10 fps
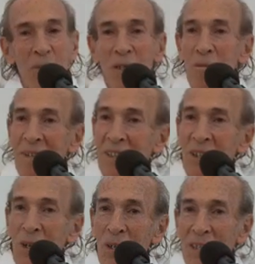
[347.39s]
which Mother
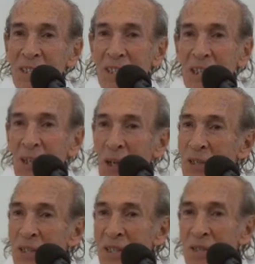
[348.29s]
calls
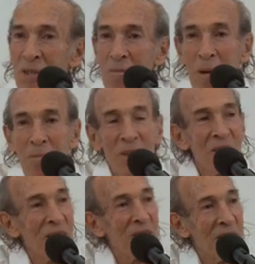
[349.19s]
constant
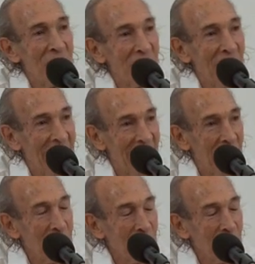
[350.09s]
remembrance of the divine,